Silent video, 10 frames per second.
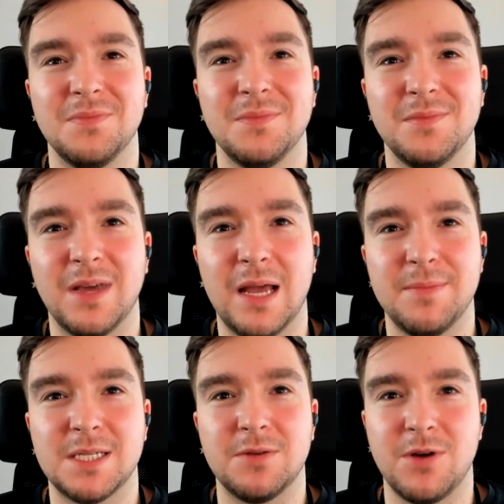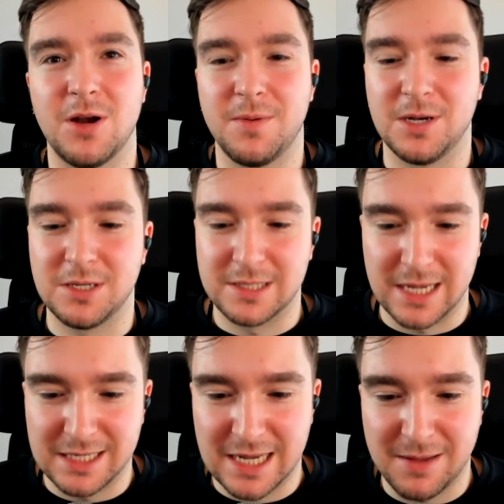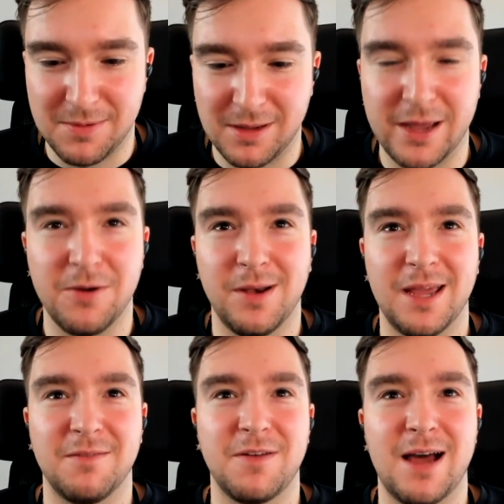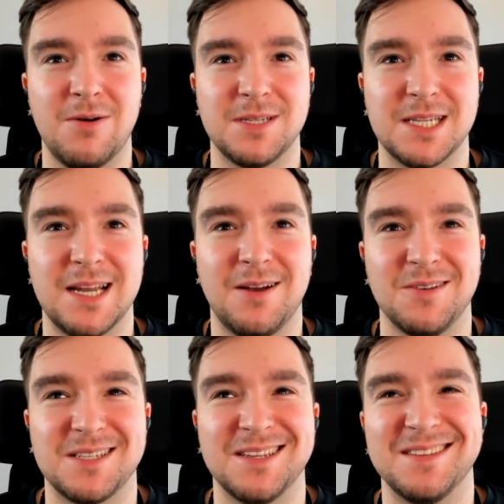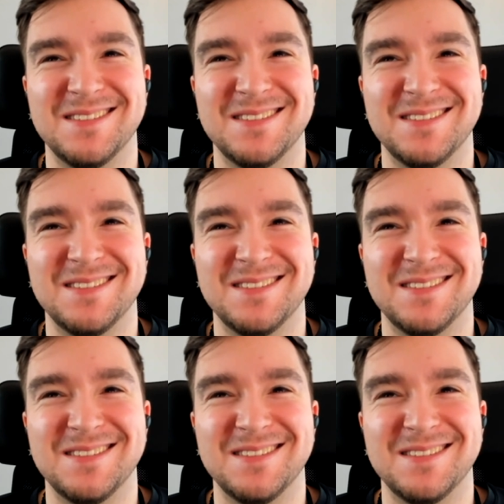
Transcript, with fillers: But like Mr. Robot, just like type coding for hours and hours and.